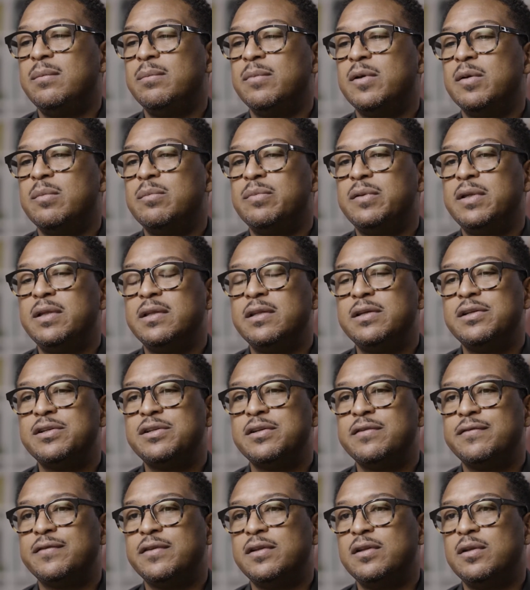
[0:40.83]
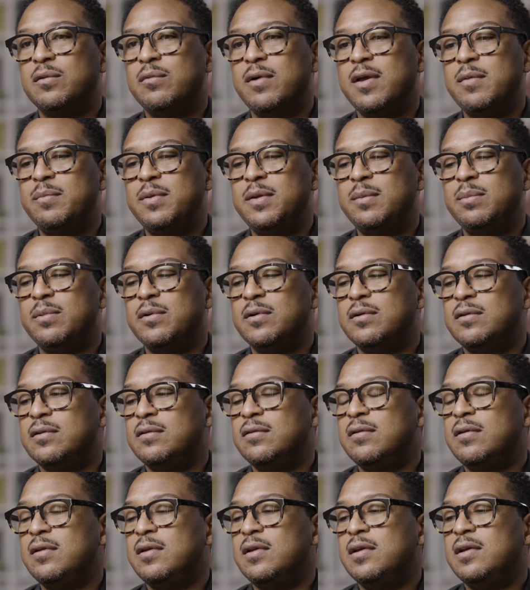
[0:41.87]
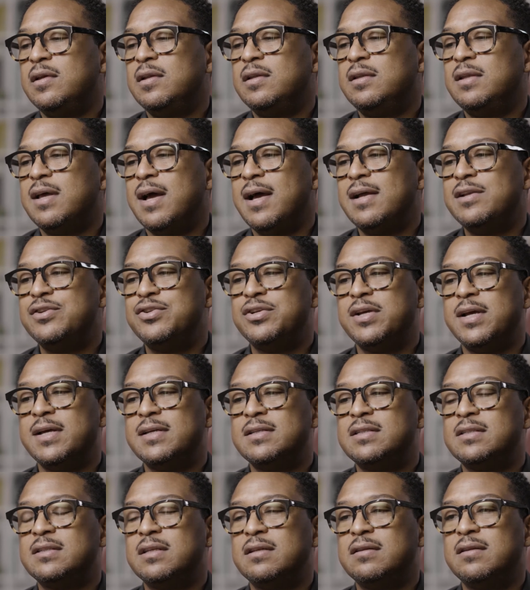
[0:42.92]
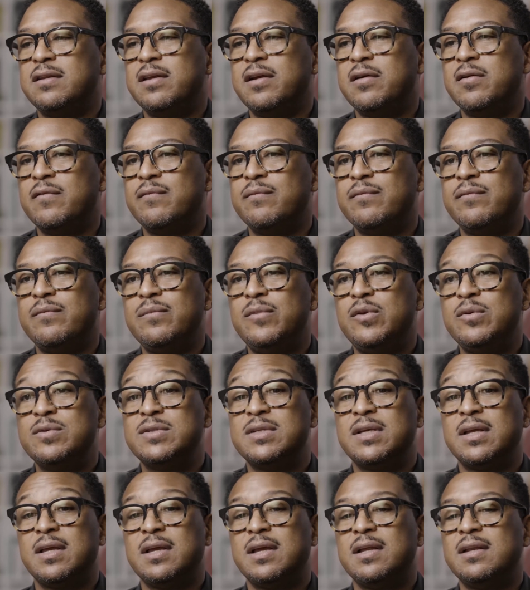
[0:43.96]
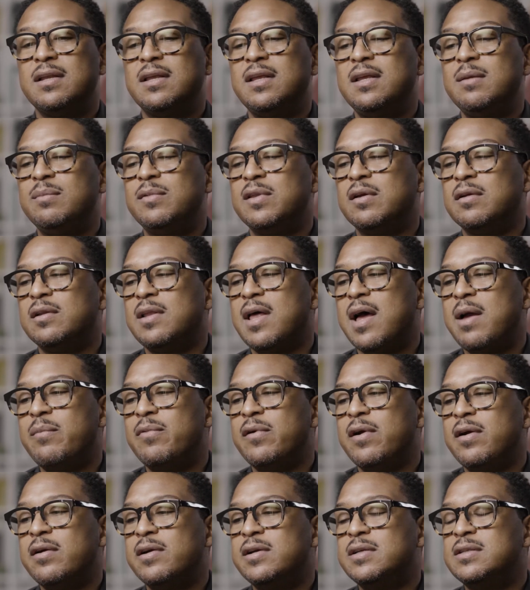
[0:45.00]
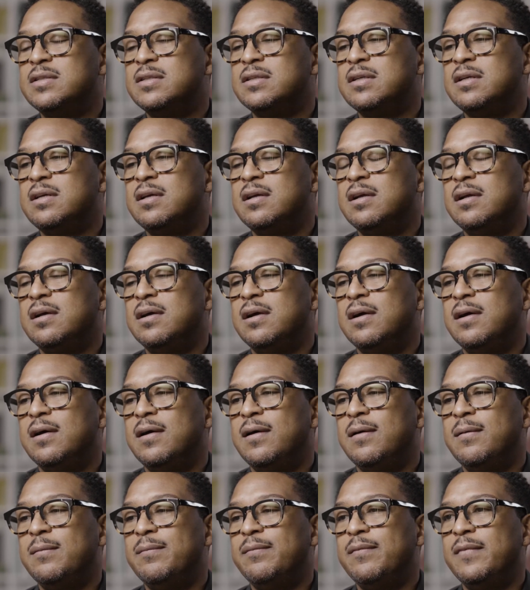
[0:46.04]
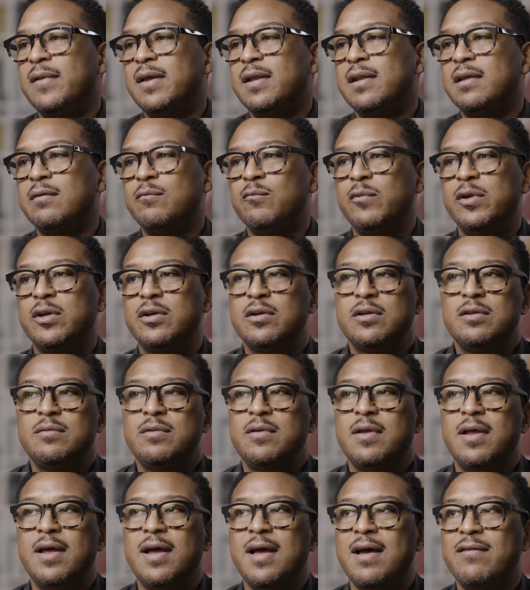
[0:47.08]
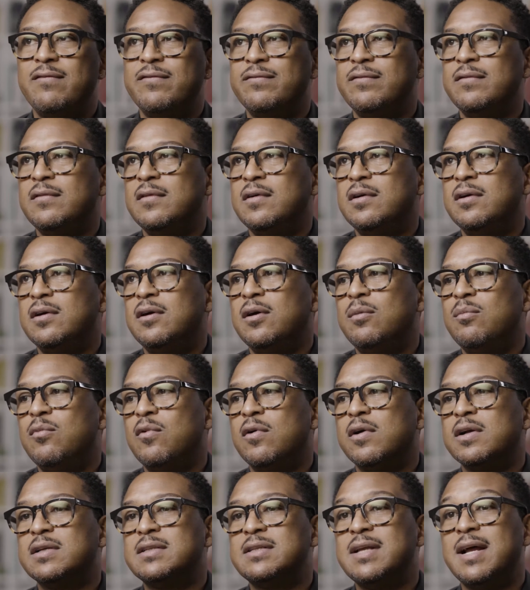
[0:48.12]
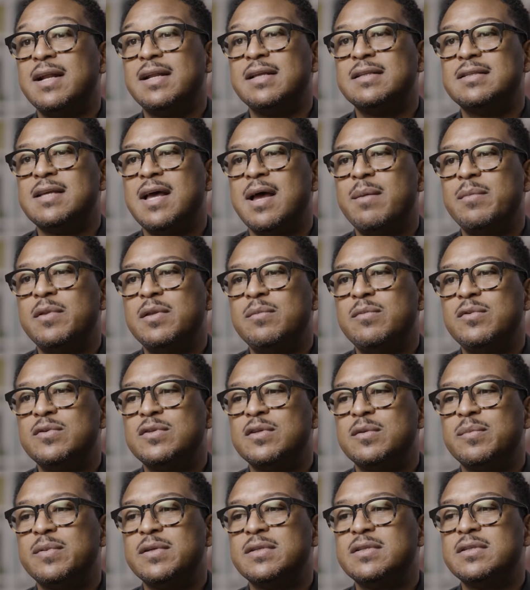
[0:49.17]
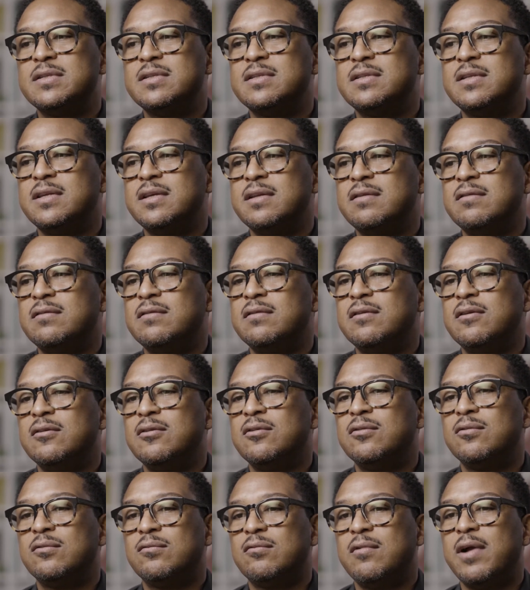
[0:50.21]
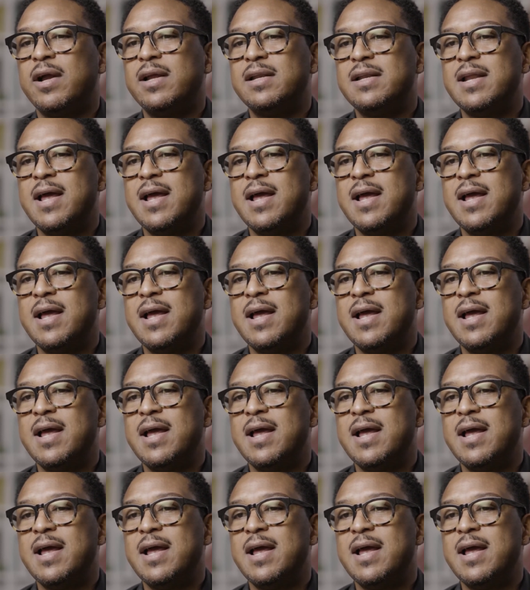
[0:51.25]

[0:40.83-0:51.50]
completely shifted the way people digest their music and keep their libraries. We couldn't have a more exciting time in the music business than right